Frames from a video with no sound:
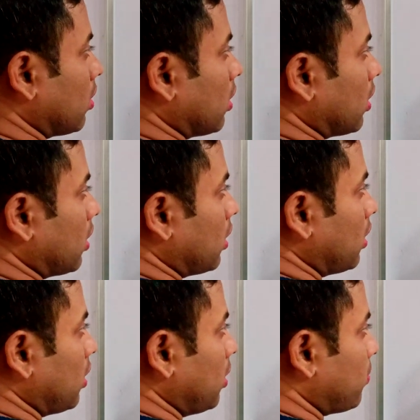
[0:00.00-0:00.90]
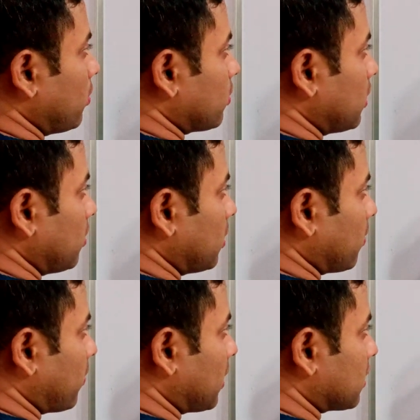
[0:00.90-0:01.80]
If you see
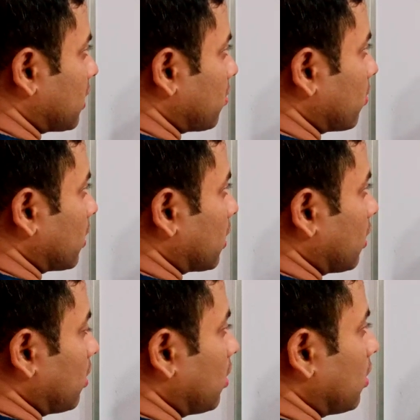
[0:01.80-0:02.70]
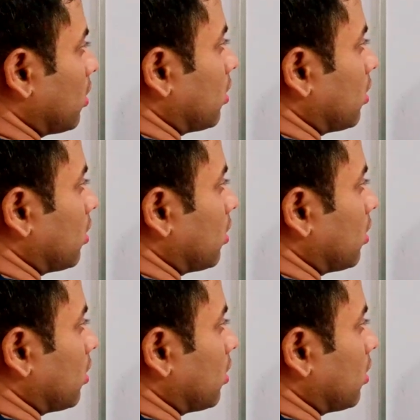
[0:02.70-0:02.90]
the first carbocation,